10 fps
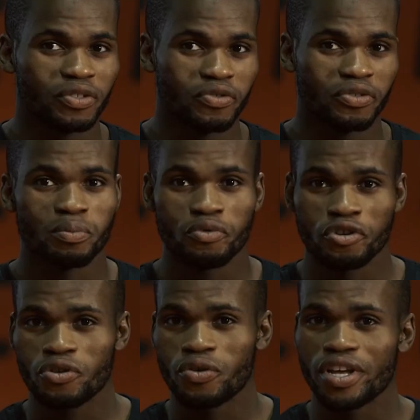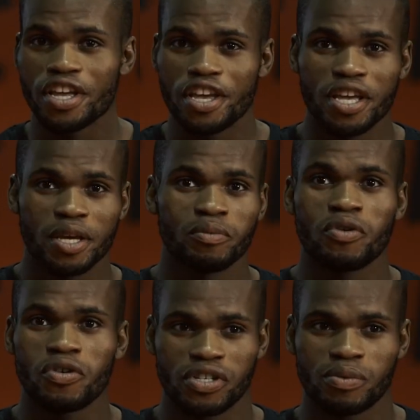you're gonna bring your A game,
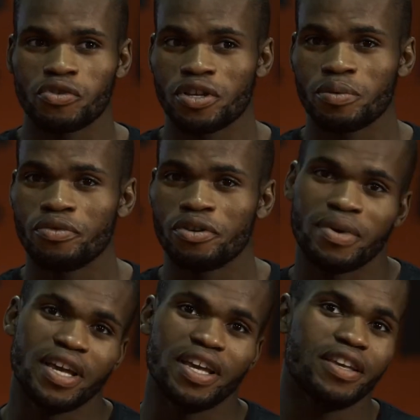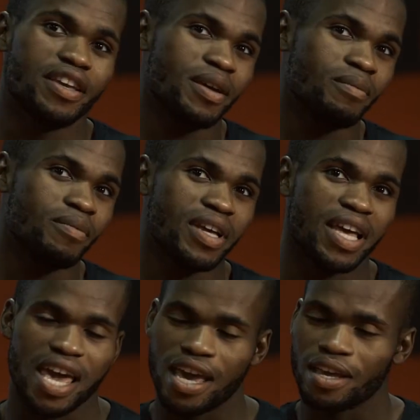because I'm gonna bring my A game,
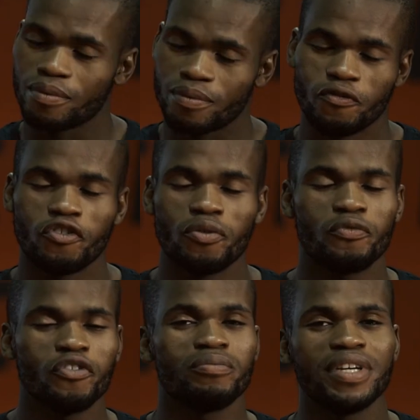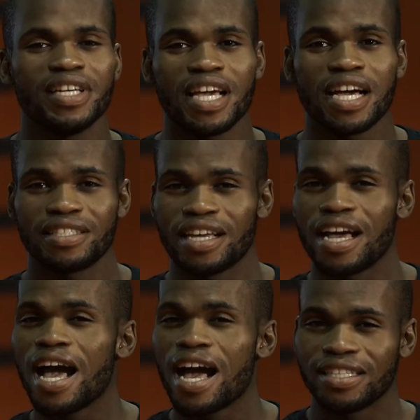and from, from A and,
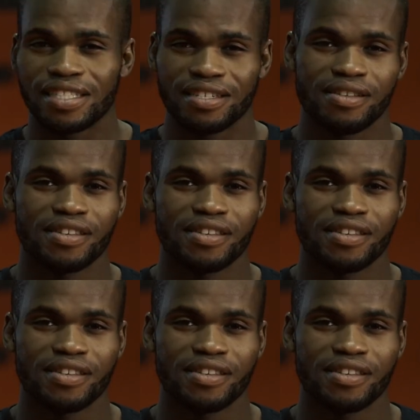until